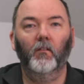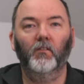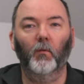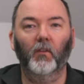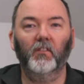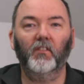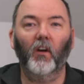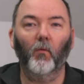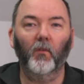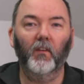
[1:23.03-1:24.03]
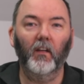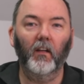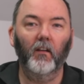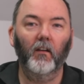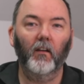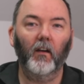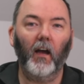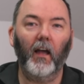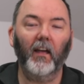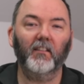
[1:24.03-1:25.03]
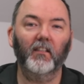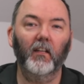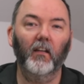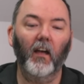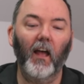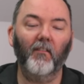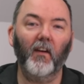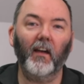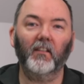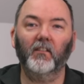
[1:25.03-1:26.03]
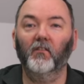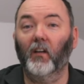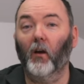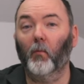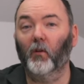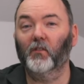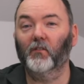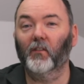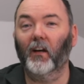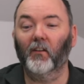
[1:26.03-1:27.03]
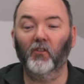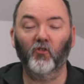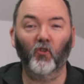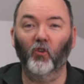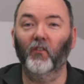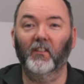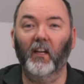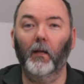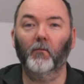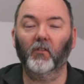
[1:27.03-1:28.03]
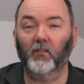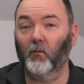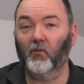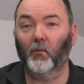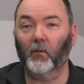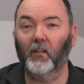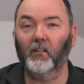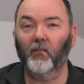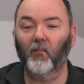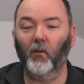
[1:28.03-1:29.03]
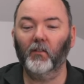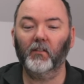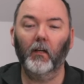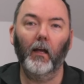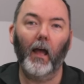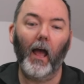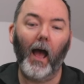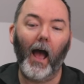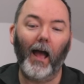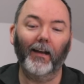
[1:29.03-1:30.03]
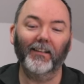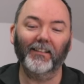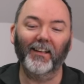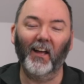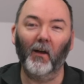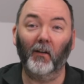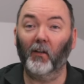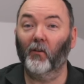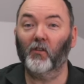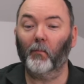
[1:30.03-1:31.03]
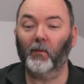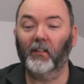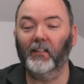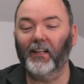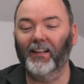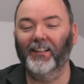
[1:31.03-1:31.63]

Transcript: So we're going to start with the Hayate FX. Now, apologies if I destroy all these names because I'm not Japanese, if you've noticed. And uh, I don't know Japanese.